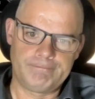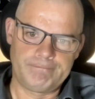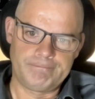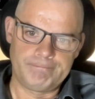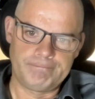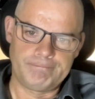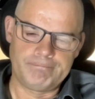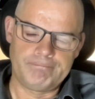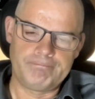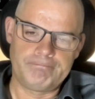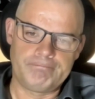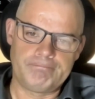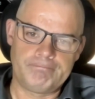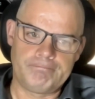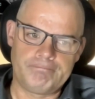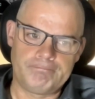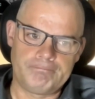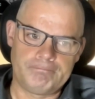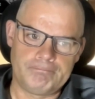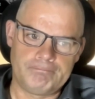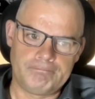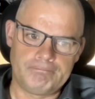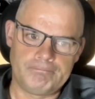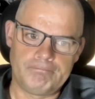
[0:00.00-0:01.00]

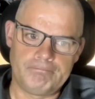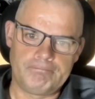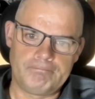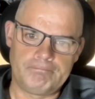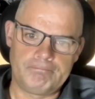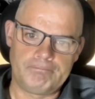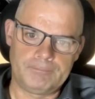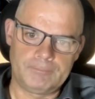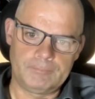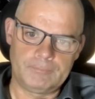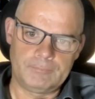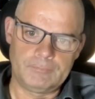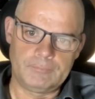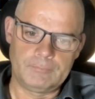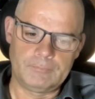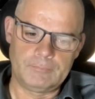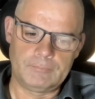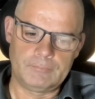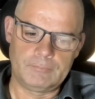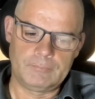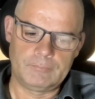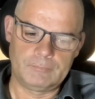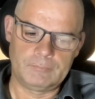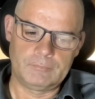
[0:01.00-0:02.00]

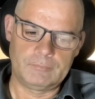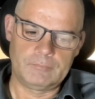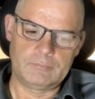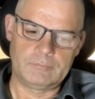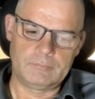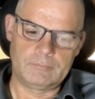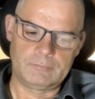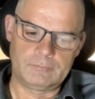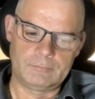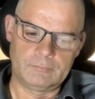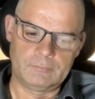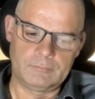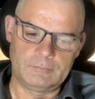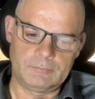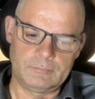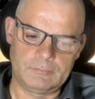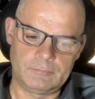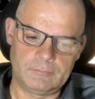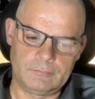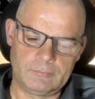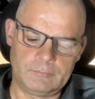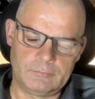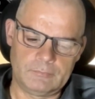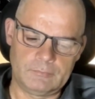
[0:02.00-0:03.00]

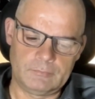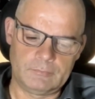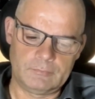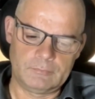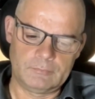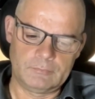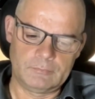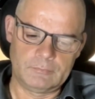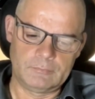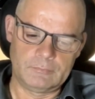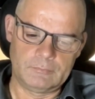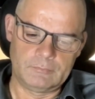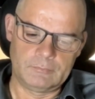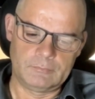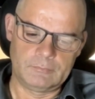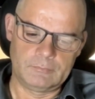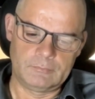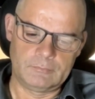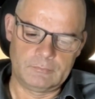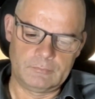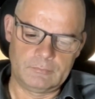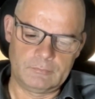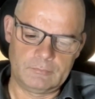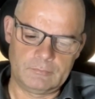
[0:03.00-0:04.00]

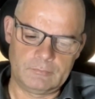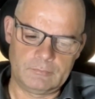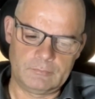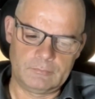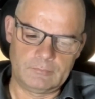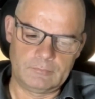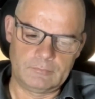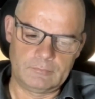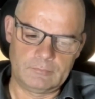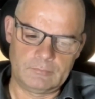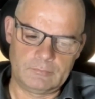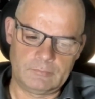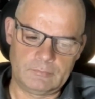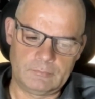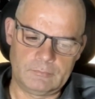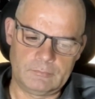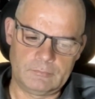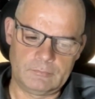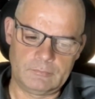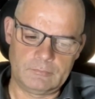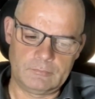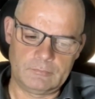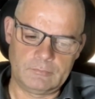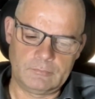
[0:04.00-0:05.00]

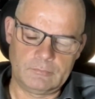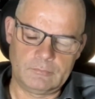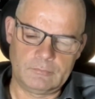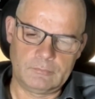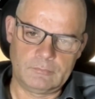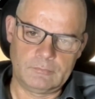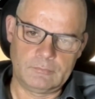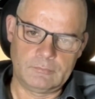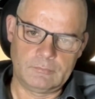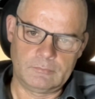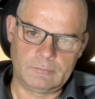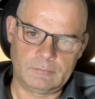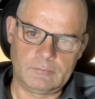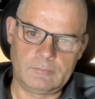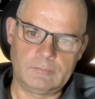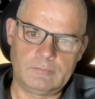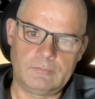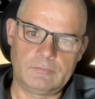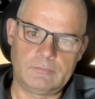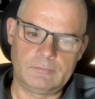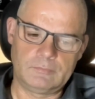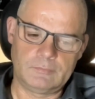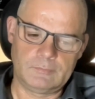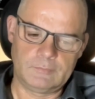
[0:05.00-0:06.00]

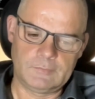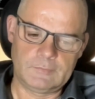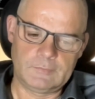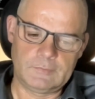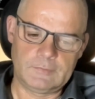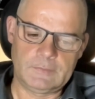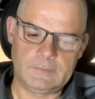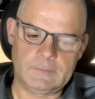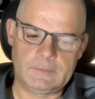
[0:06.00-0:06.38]
[no speech]